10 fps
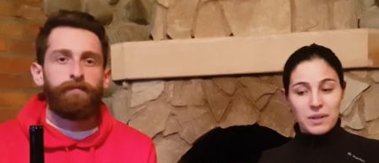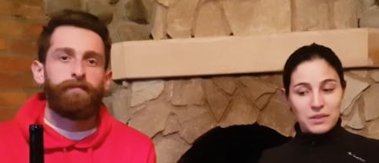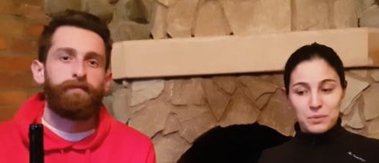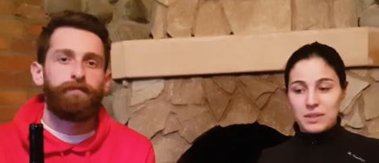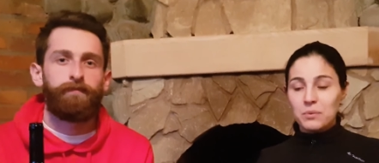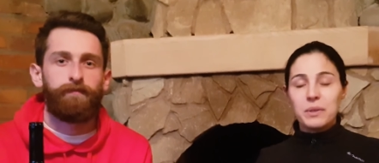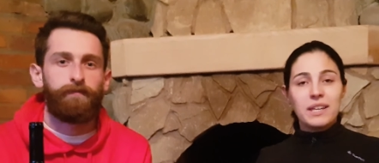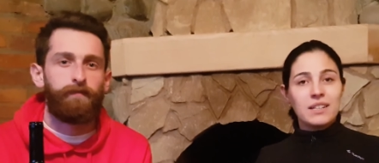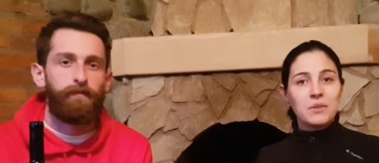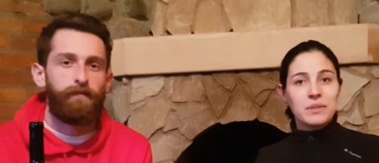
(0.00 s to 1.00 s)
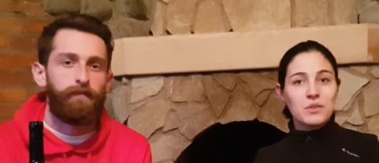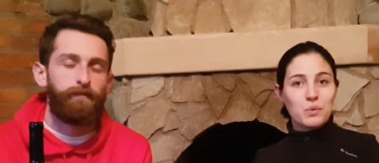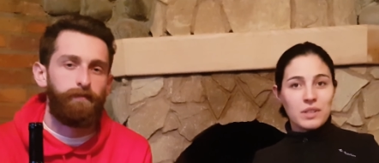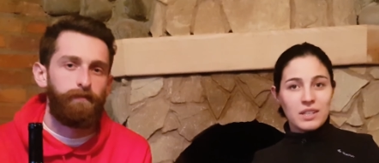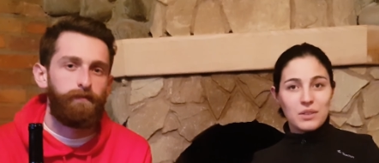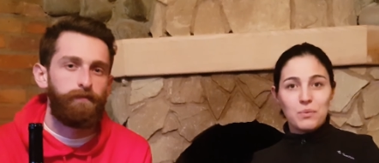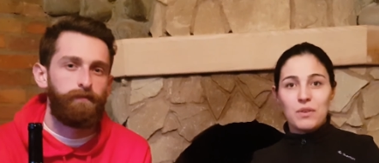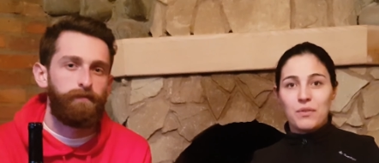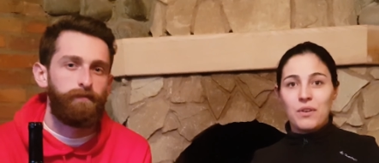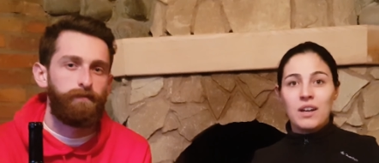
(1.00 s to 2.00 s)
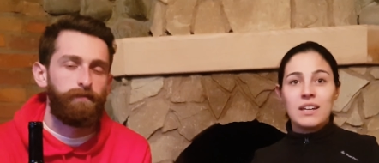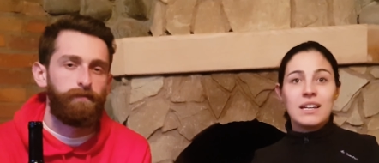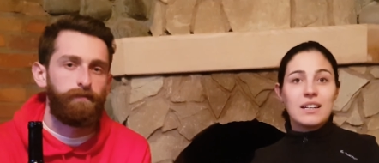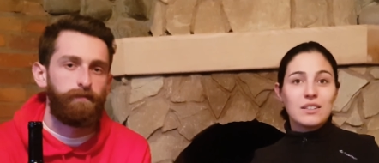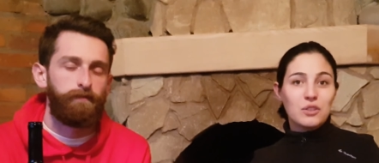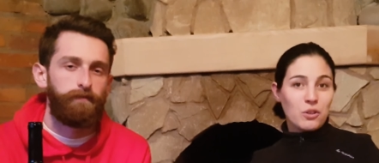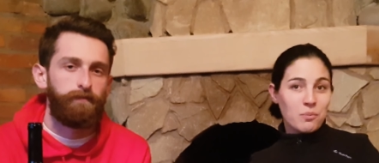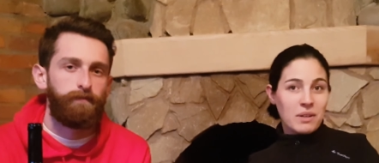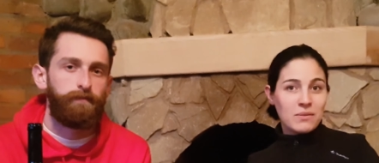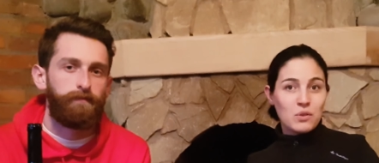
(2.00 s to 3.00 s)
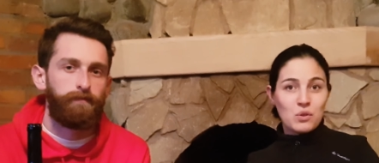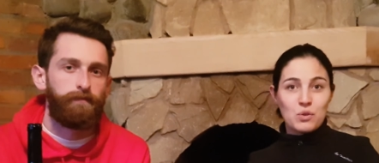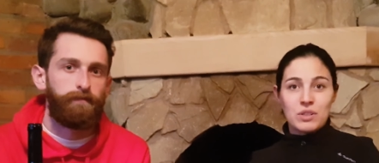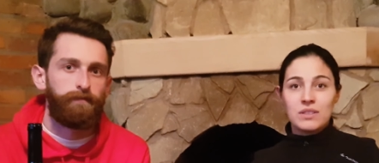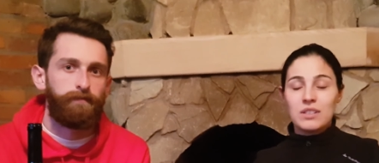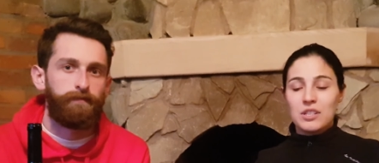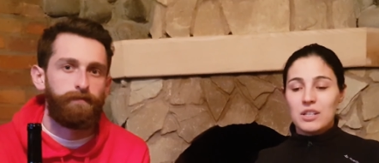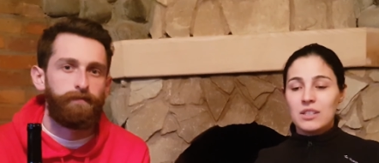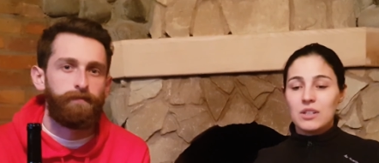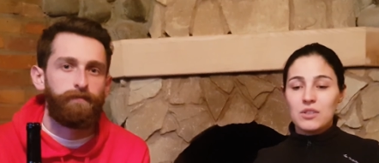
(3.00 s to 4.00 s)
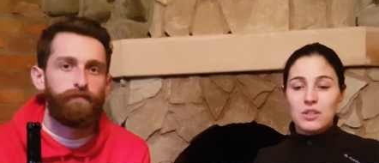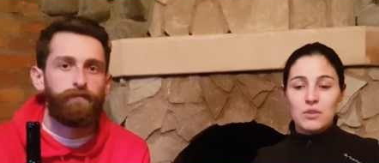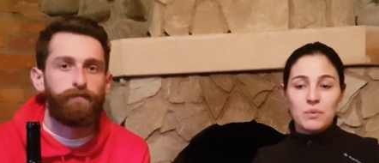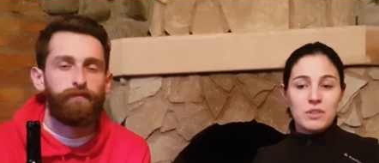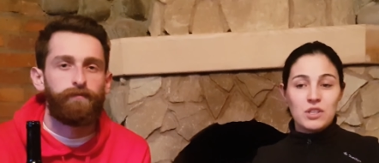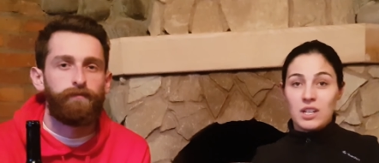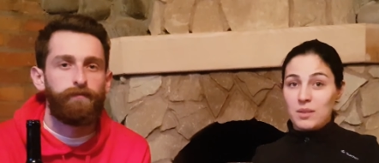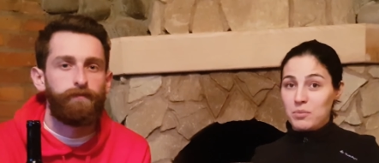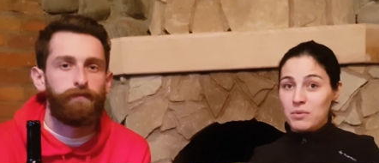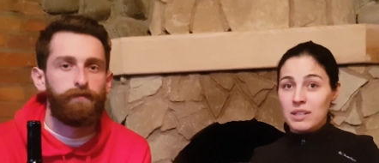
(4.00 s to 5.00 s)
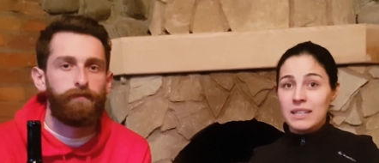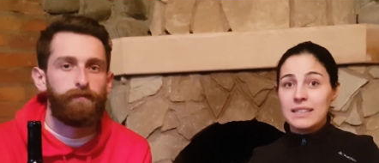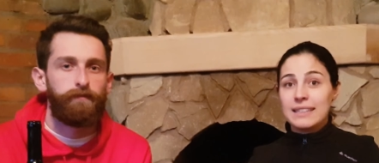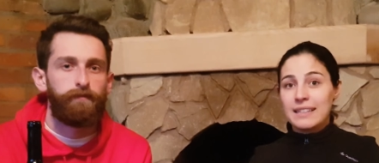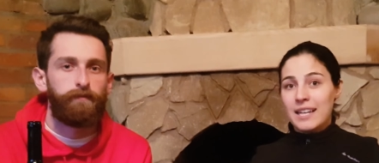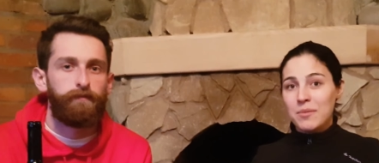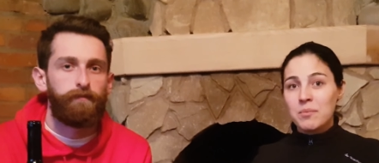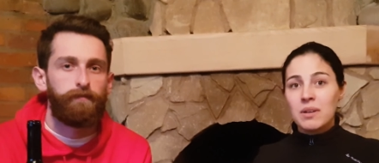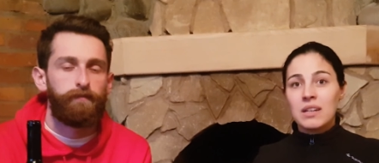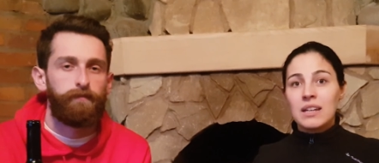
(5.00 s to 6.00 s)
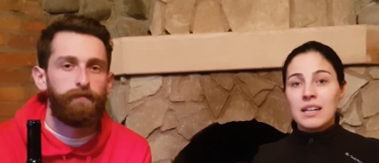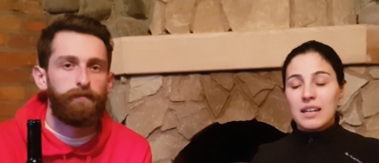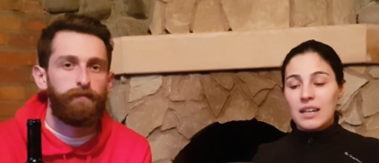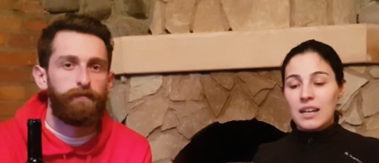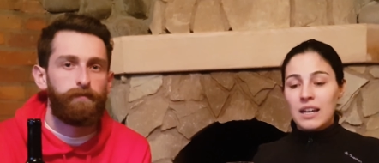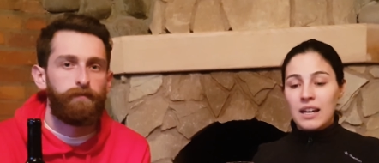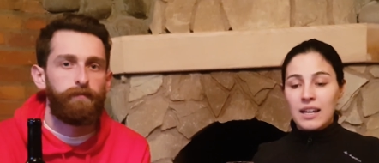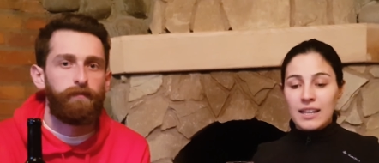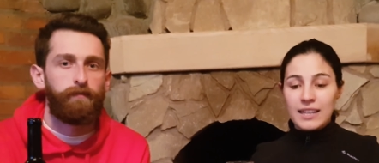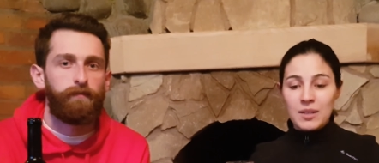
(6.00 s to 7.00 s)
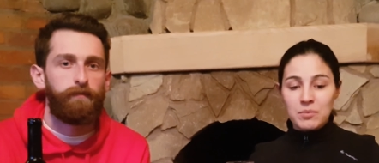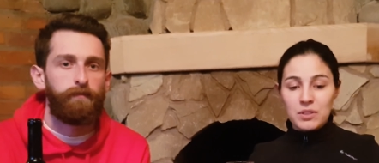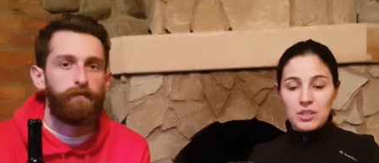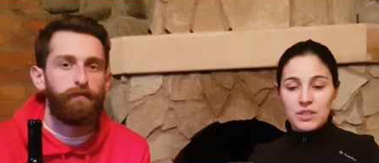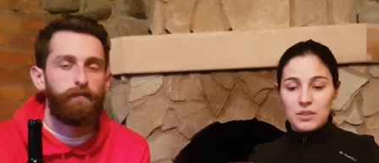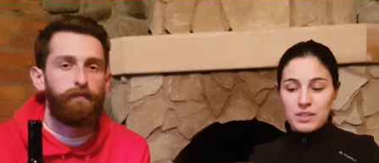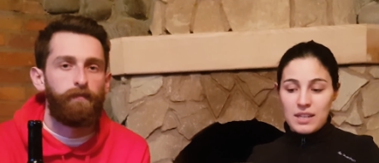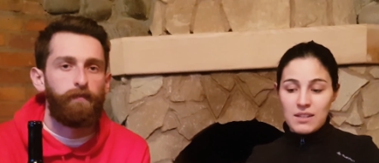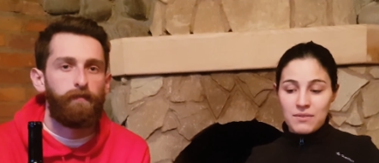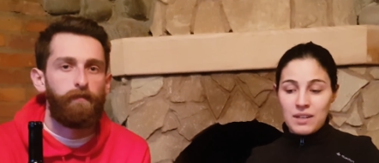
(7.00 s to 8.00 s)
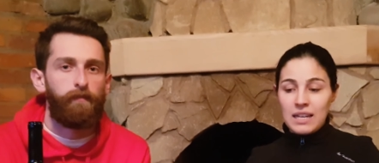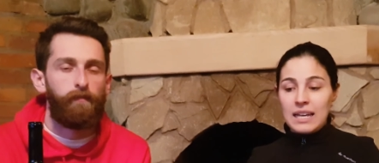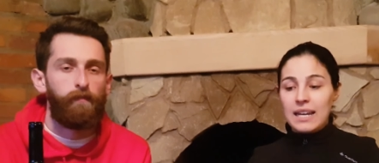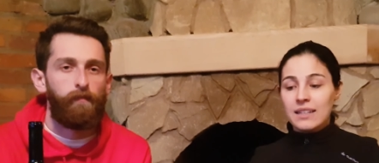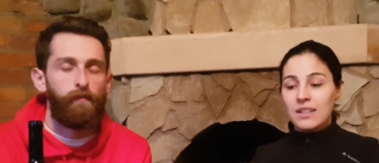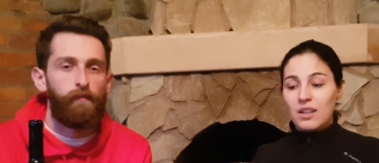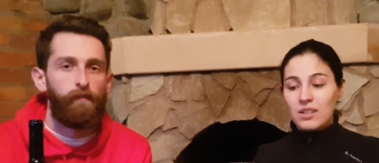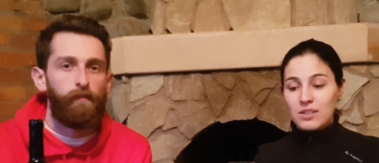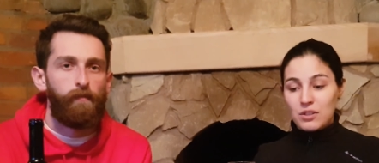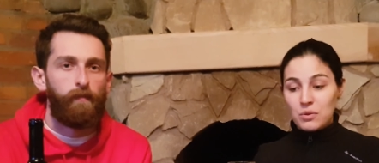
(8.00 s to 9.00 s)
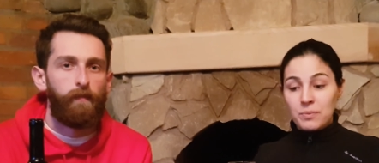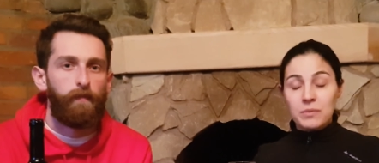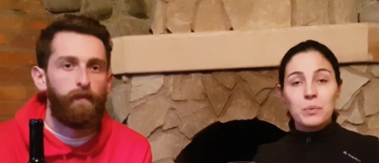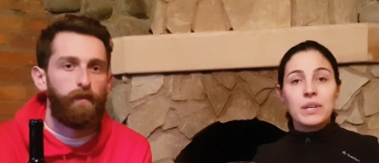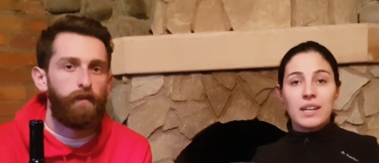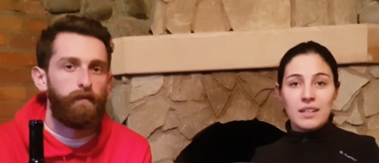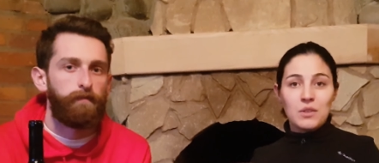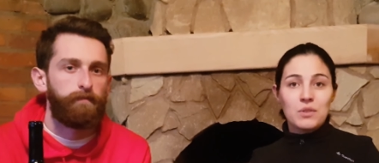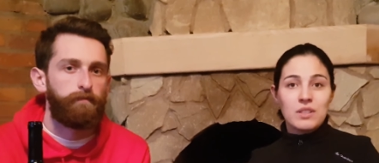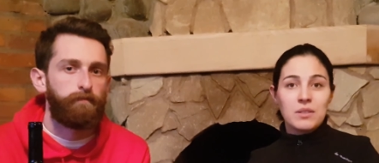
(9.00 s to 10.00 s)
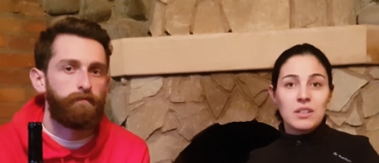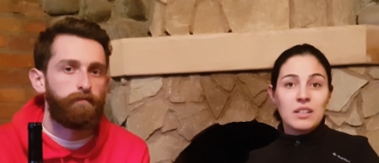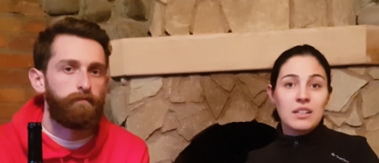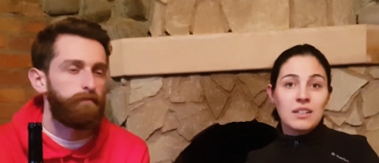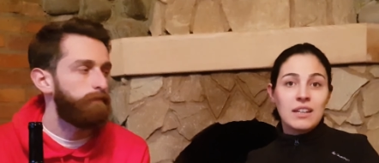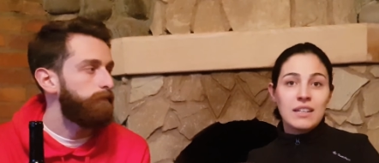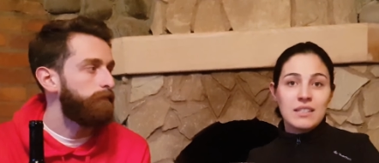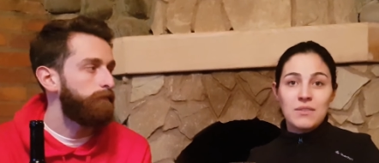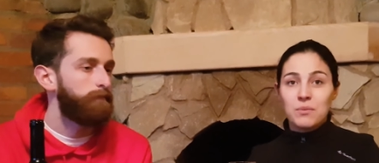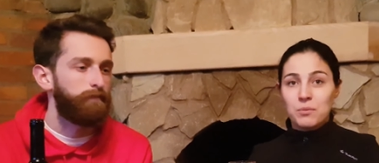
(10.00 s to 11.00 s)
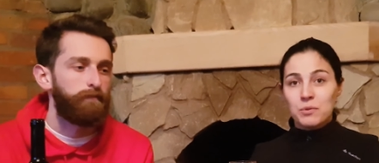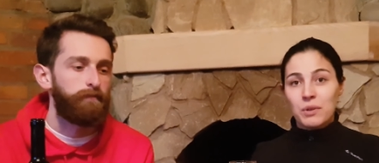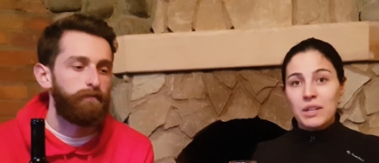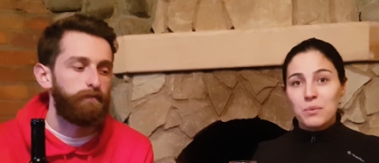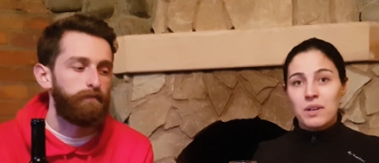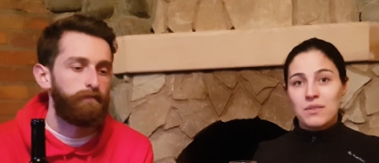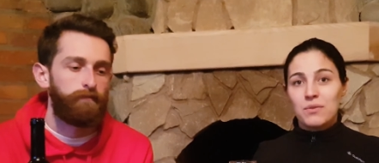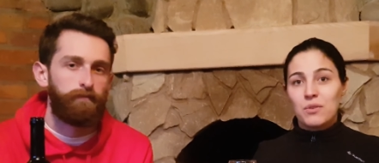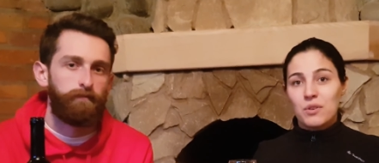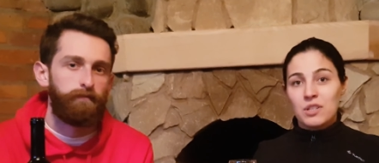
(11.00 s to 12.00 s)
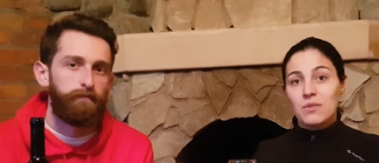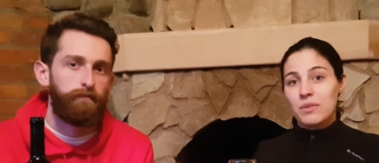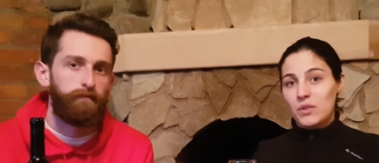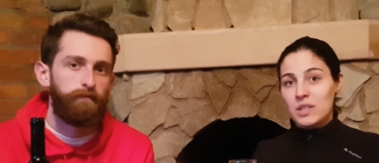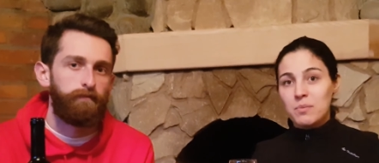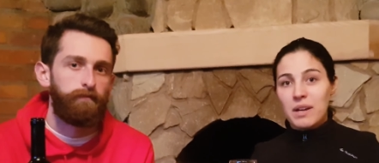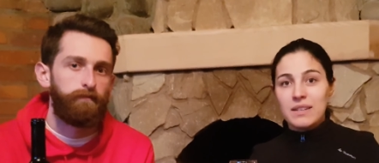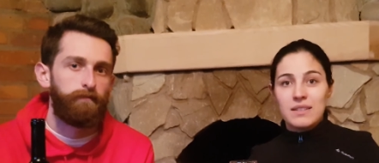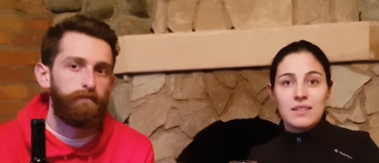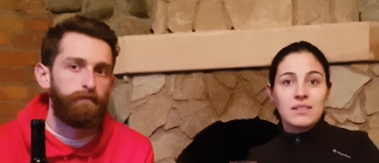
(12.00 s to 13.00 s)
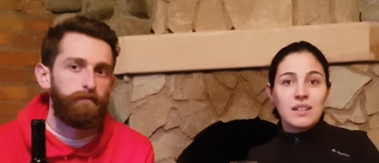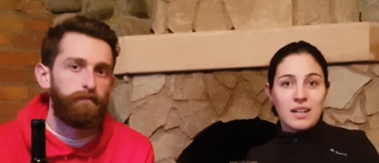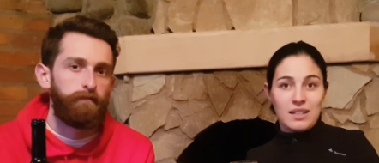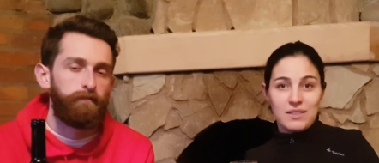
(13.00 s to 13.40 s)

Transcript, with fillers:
Speaker 1: white wine, we can even drink it with uh, dolma, Georgian dish, and also with chakapuli, the lamb, uh, lamb dish itself. And also we can use uh, as a great wine for very spicy and garlic